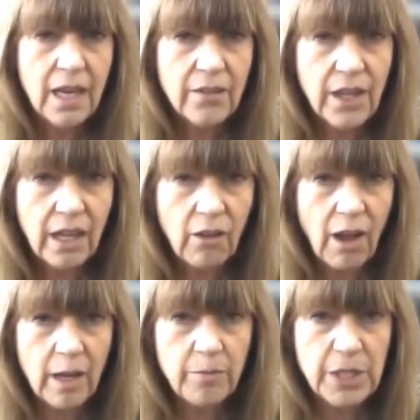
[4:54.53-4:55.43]
A
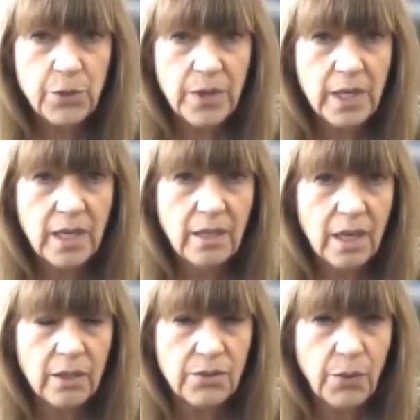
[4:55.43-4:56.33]
line between a
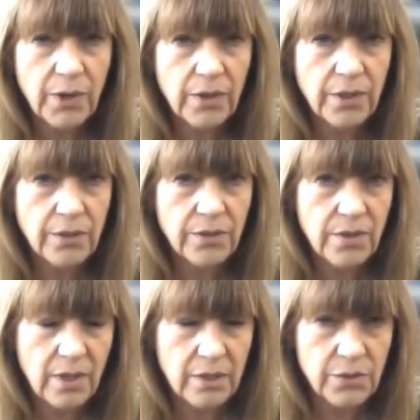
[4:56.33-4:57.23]
square and
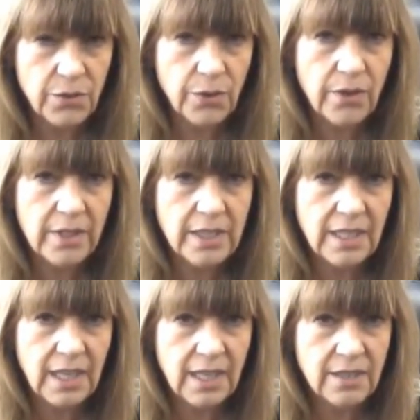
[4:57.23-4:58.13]
a circle
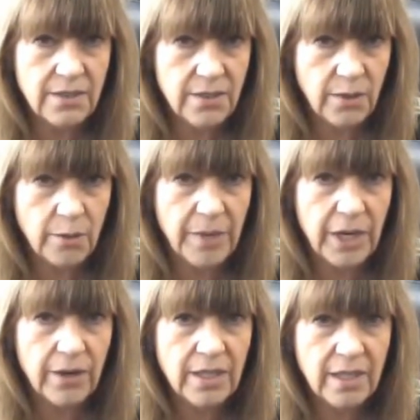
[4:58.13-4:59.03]
indicates that they're
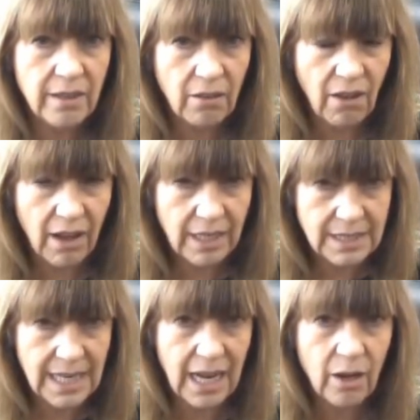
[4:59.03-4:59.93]
married, and the line
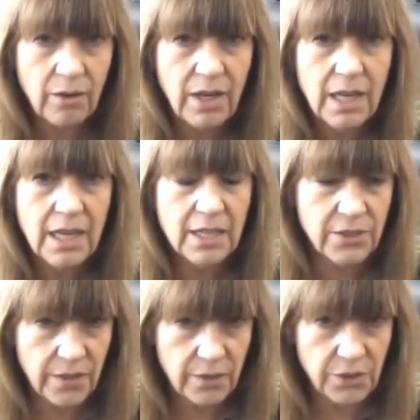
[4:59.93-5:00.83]
down is
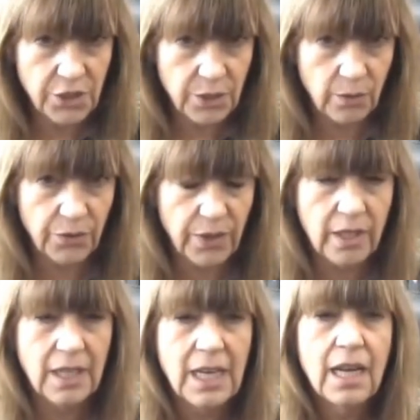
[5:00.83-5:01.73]
their children.